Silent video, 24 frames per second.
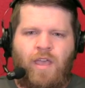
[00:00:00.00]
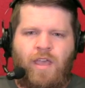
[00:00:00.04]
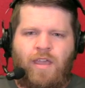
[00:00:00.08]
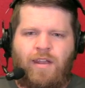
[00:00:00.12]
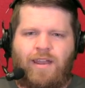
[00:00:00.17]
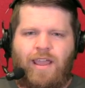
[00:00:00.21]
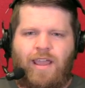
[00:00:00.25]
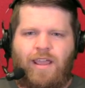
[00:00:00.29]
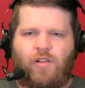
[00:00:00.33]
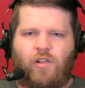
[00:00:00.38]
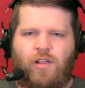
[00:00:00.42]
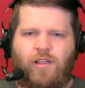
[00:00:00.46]

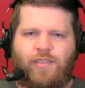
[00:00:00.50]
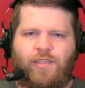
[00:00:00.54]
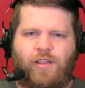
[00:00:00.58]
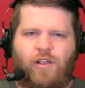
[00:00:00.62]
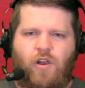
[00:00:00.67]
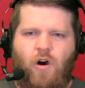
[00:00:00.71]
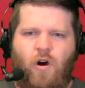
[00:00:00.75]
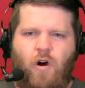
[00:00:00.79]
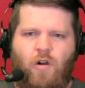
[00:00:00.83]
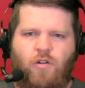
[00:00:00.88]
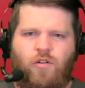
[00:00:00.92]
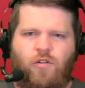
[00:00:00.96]
Now, you look at the
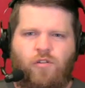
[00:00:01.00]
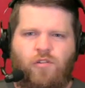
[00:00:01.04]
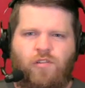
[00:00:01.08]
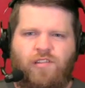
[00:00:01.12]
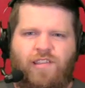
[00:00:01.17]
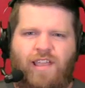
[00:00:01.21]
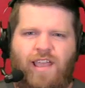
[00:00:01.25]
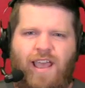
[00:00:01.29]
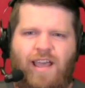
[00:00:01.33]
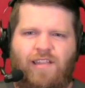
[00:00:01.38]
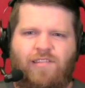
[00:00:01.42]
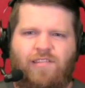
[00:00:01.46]

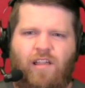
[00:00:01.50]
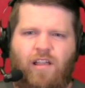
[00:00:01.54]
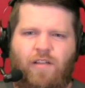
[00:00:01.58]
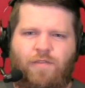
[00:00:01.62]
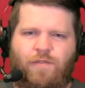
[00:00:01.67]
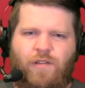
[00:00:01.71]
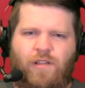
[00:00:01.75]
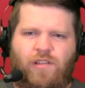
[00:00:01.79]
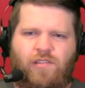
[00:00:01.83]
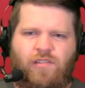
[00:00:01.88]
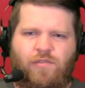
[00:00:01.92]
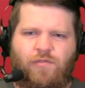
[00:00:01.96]
Cardinals' stats
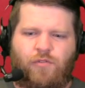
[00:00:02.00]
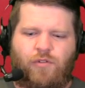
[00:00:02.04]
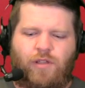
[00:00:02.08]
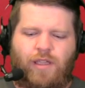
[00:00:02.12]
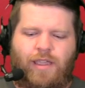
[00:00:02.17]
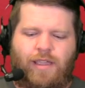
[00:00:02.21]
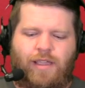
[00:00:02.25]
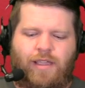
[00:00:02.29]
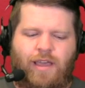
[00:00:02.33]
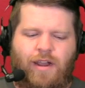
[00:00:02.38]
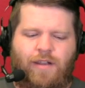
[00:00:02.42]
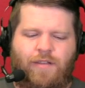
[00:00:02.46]

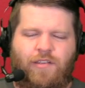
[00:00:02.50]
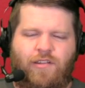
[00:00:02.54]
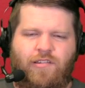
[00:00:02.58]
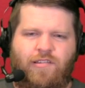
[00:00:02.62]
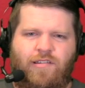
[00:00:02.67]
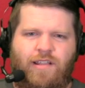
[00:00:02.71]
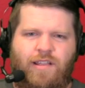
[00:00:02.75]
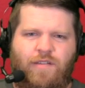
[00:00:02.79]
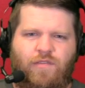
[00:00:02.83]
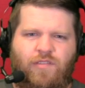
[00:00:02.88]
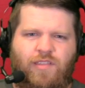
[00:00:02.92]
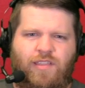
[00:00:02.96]
offensively, kind of the
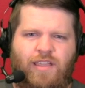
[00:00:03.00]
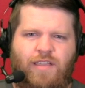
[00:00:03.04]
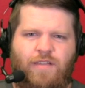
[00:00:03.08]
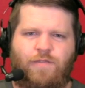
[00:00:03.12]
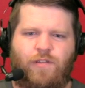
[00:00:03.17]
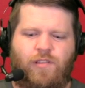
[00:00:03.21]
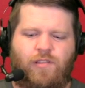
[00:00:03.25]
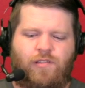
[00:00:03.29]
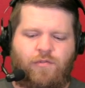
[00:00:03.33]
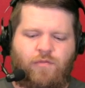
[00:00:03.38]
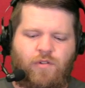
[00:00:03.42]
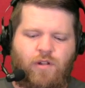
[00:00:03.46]
Chiefs'
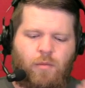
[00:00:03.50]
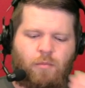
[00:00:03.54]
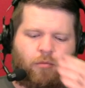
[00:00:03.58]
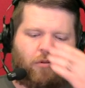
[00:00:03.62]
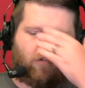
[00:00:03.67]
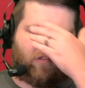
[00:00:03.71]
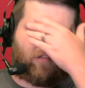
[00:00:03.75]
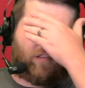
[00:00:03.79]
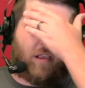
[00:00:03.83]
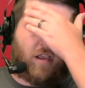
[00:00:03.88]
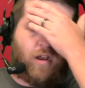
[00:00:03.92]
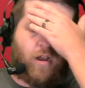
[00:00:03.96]
defensive
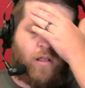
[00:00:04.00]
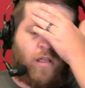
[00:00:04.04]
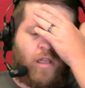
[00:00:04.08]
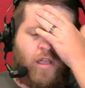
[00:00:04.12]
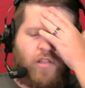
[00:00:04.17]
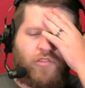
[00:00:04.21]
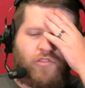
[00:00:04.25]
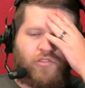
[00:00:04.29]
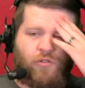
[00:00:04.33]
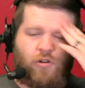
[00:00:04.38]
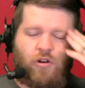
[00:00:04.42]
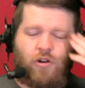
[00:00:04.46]
numbers here.
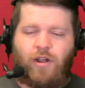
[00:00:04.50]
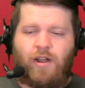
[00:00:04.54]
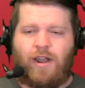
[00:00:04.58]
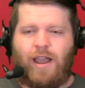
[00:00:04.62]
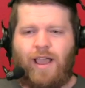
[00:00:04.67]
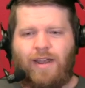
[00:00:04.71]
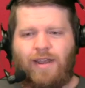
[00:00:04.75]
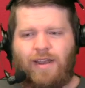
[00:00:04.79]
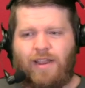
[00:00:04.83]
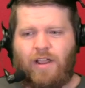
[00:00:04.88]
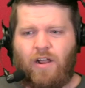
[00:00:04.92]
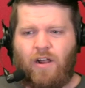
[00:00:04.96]

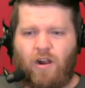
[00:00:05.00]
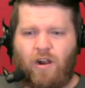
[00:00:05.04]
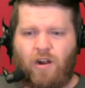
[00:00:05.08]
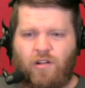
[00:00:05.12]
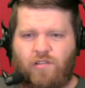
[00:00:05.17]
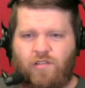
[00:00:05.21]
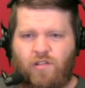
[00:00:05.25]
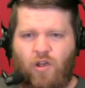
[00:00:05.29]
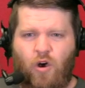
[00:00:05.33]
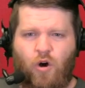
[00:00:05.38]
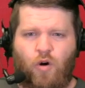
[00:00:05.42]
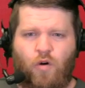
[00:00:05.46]
290
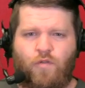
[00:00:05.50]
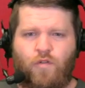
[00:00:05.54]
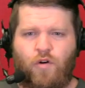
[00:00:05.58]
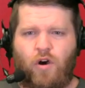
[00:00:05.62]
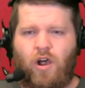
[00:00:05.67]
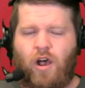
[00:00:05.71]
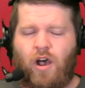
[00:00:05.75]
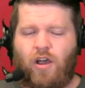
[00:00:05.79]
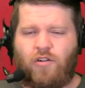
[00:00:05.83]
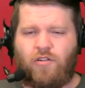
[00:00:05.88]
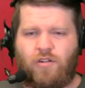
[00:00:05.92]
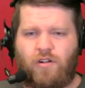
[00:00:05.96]
yards, over
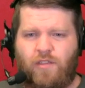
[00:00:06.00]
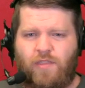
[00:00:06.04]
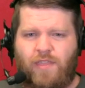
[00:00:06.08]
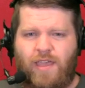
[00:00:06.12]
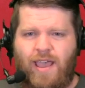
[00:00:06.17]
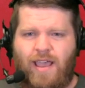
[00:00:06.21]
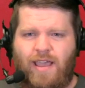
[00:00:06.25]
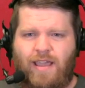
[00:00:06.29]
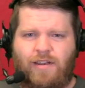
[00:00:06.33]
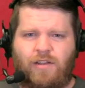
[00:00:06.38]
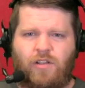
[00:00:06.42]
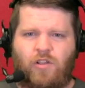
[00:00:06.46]
100 of
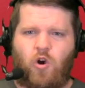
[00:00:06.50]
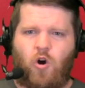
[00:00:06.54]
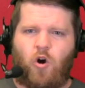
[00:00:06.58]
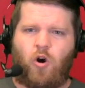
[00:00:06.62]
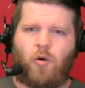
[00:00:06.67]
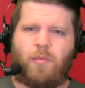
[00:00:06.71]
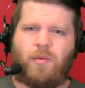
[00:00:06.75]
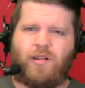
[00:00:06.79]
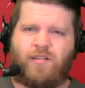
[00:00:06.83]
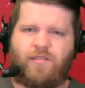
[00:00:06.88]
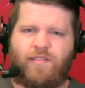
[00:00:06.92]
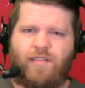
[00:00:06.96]
that in
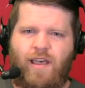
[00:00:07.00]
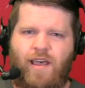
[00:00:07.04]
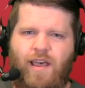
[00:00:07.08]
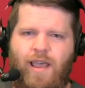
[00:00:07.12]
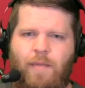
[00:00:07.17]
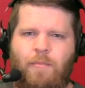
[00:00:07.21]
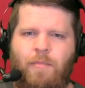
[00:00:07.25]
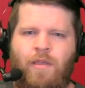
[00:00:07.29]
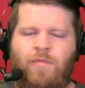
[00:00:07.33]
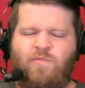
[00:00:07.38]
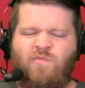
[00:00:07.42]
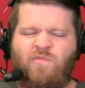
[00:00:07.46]
garbage
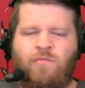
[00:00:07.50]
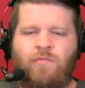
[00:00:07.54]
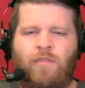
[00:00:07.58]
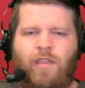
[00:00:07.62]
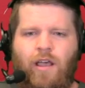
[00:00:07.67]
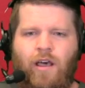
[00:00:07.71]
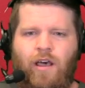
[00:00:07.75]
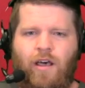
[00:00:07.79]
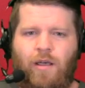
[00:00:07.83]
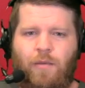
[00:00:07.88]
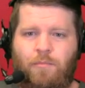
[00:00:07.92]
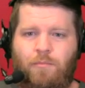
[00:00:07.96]
time,
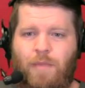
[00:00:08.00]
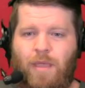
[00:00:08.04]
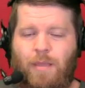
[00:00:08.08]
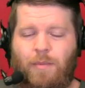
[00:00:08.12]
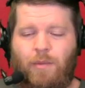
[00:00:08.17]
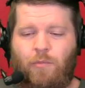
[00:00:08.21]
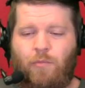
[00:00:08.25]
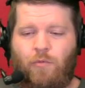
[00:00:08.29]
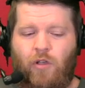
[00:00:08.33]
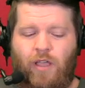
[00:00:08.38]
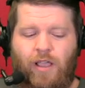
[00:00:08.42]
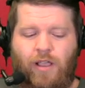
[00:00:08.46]

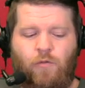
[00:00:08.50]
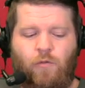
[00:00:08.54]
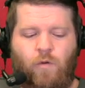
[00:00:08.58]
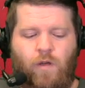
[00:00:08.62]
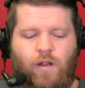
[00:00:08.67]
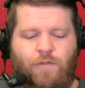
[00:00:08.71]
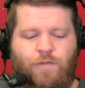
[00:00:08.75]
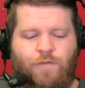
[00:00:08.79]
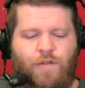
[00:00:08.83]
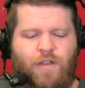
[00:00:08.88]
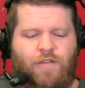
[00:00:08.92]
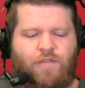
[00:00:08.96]
maybe more like
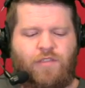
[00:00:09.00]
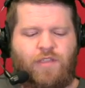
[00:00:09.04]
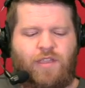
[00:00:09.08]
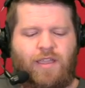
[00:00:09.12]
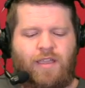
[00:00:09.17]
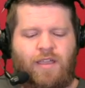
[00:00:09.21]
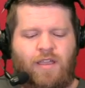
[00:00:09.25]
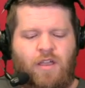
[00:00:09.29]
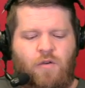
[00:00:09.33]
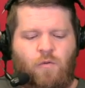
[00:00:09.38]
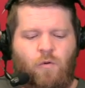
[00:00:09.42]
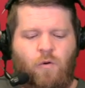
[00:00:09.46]

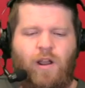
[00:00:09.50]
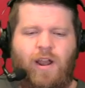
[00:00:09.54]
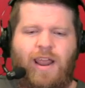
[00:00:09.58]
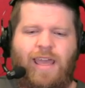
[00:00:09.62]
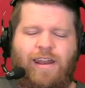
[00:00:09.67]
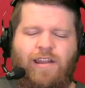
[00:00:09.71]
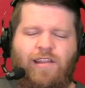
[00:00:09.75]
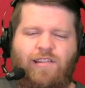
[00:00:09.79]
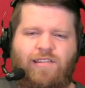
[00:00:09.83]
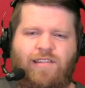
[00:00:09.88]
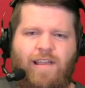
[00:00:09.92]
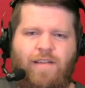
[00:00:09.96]
150.
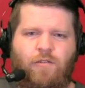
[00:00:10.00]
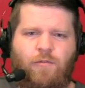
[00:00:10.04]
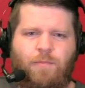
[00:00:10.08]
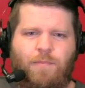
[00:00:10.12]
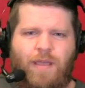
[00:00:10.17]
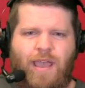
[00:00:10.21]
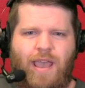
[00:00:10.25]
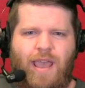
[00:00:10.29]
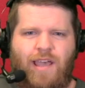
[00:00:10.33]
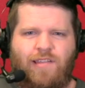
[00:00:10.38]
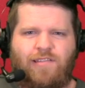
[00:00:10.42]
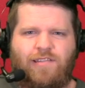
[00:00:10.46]
187
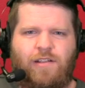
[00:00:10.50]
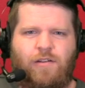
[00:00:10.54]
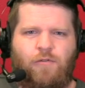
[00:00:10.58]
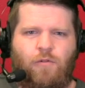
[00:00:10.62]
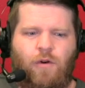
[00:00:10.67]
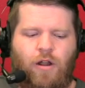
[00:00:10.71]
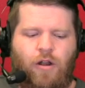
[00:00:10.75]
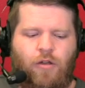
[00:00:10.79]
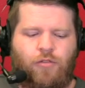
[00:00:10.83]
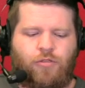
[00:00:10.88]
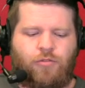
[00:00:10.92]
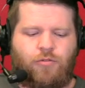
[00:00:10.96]
passing,
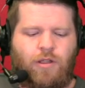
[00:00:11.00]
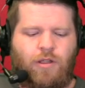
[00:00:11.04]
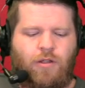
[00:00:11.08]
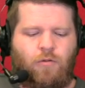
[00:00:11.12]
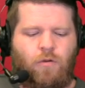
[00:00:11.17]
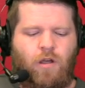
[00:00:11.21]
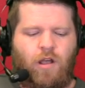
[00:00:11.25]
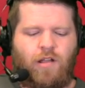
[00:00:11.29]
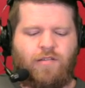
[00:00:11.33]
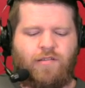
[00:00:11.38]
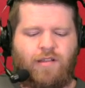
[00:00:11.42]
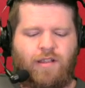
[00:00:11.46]
103
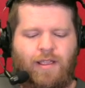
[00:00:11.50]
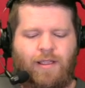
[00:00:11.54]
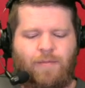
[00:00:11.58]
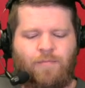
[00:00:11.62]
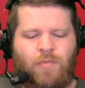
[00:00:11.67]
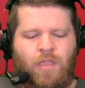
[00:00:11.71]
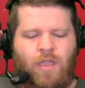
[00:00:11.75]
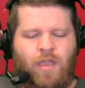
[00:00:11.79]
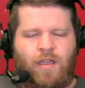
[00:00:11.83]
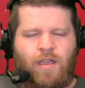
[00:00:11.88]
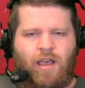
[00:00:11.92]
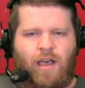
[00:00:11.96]

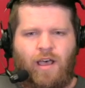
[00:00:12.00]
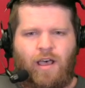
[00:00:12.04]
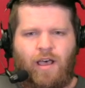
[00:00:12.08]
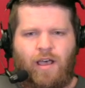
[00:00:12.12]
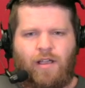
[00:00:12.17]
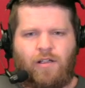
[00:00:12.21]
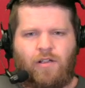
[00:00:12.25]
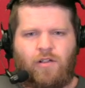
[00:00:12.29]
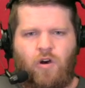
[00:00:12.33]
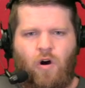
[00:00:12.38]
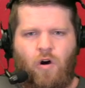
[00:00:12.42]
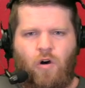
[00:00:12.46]
rushing.
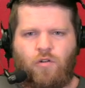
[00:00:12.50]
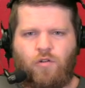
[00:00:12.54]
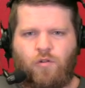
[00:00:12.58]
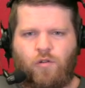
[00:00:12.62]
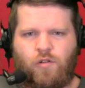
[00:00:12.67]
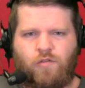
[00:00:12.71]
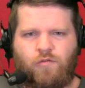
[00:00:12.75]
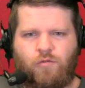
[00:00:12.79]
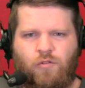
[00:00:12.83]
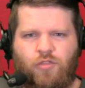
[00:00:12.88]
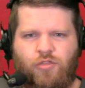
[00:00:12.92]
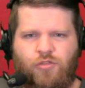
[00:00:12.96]

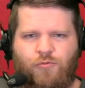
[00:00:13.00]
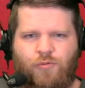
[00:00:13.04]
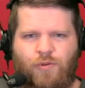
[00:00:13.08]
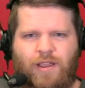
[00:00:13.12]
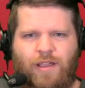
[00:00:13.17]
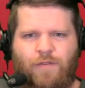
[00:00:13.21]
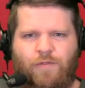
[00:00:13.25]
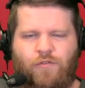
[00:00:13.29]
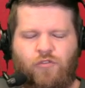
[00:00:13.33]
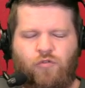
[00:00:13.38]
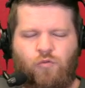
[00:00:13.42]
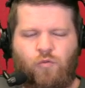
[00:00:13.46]
Cardinals were
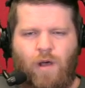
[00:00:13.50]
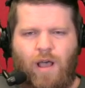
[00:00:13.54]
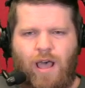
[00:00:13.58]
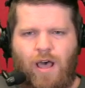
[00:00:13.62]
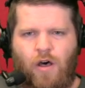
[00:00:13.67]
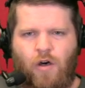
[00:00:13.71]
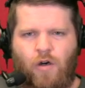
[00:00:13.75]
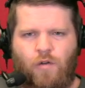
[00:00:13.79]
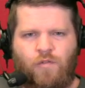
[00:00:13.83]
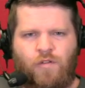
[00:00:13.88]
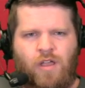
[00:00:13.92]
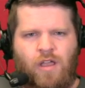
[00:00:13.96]
3 of
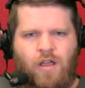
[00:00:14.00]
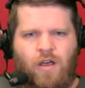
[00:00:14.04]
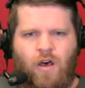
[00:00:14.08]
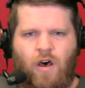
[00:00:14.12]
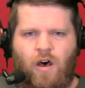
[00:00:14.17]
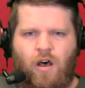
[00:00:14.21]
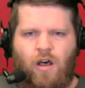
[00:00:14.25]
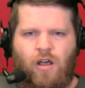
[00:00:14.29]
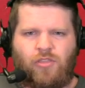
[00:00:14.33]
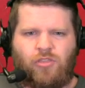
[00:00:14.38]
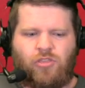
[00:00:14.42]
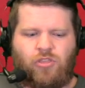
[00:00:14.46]
12
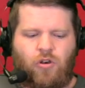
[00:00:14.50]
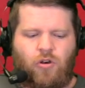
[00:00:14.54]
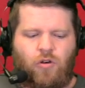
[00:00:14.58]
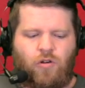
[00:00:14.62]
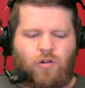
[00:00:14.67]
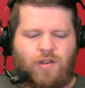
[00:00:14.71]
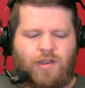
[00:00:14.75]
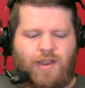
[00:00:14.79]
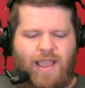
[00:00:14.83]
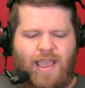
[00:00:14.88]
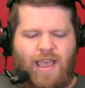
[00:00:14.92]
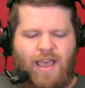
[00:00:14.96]
on
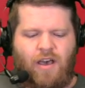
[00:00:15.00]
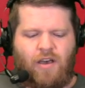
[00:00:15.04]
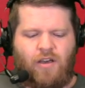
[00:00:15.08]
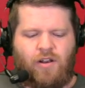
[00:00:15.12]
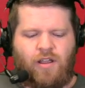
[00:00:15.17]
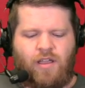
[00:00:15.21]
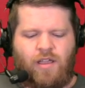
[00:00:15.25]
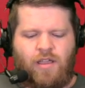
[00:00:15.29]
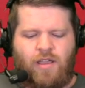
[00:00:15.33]
third down.